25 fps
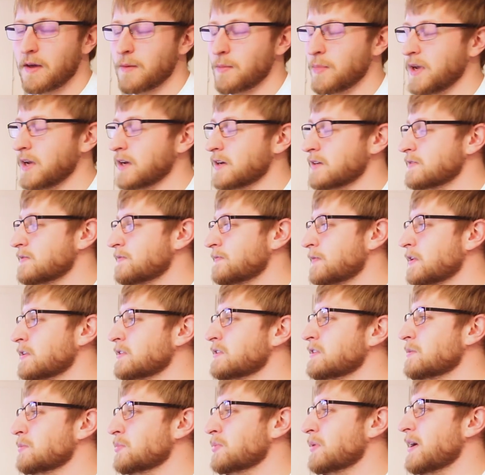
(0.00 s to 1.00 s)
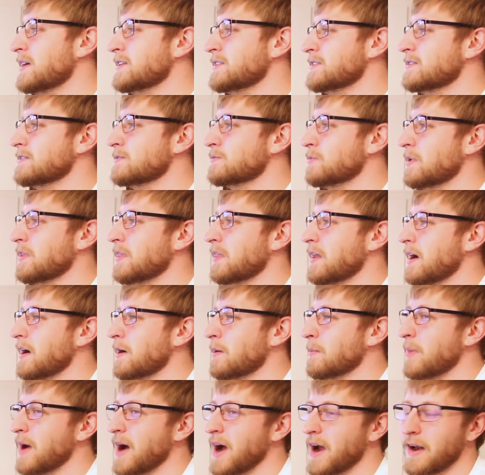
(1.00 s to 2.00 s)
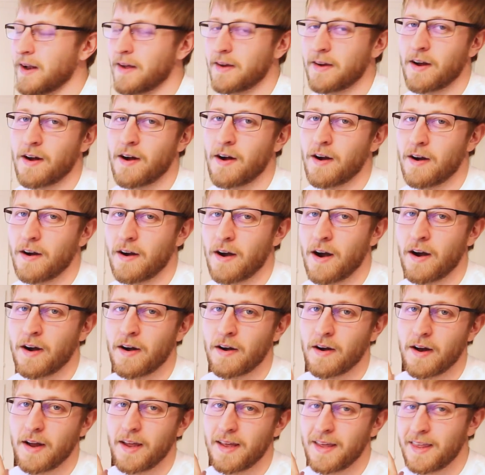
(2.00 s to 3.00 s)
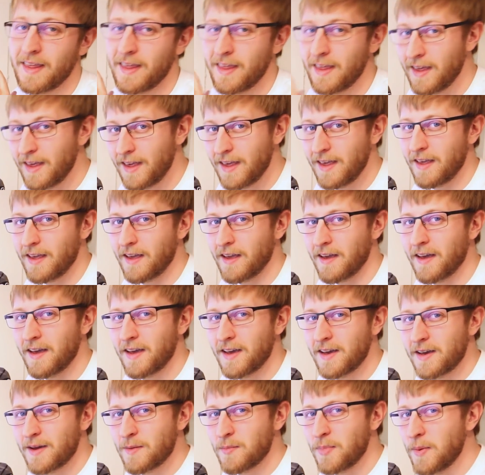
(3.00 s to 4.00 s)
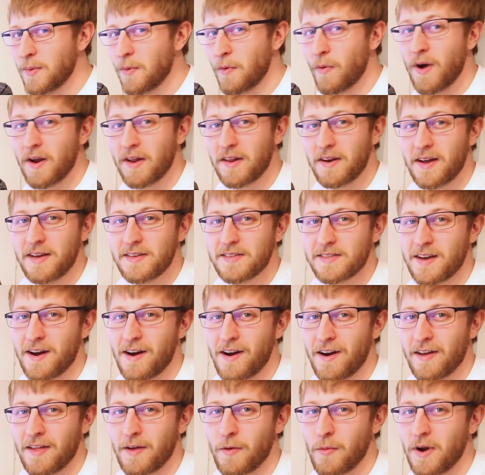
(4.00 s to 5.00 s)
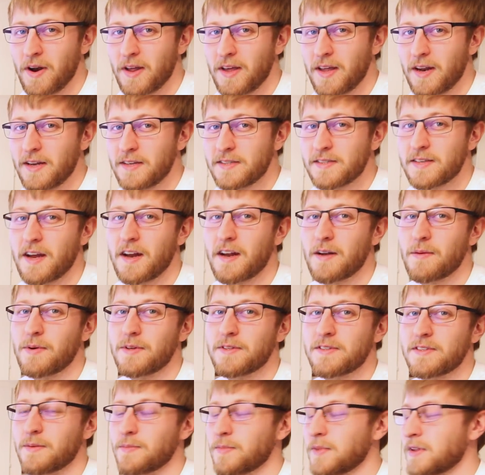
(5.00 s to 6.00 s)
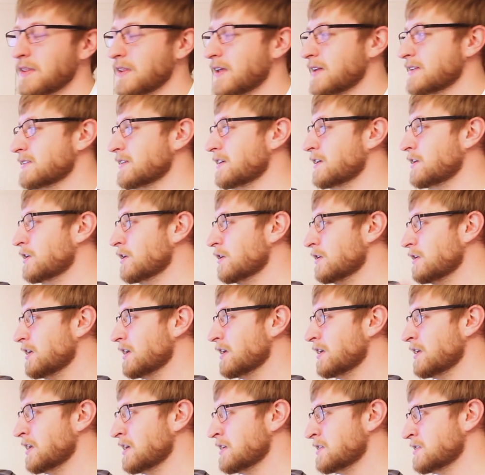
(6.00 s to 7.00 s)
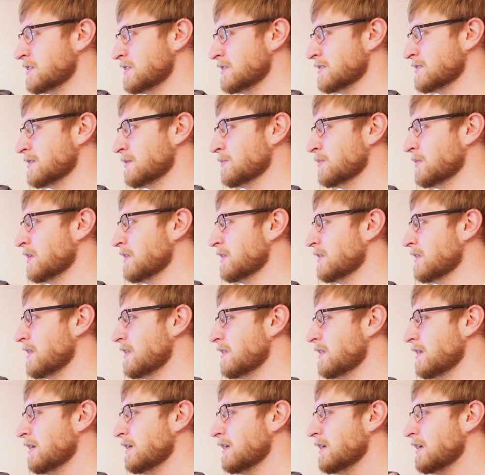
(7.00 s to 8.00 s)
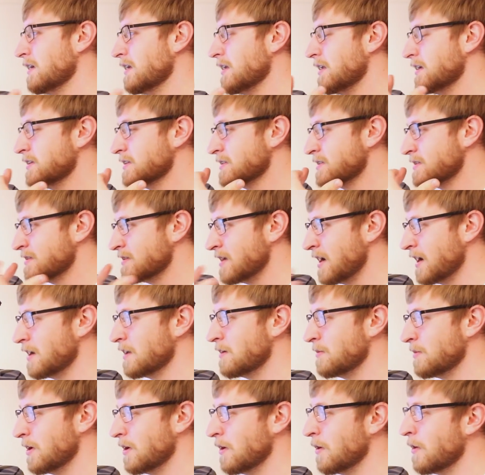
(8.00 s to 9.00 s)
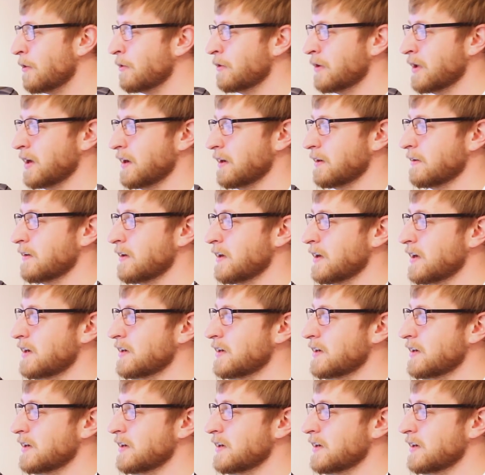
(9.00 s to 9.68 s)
Because first impressions when they are buying a car are key. People want a nice car. They want to get excited about something that's in good condition, something that they can get excited about owning.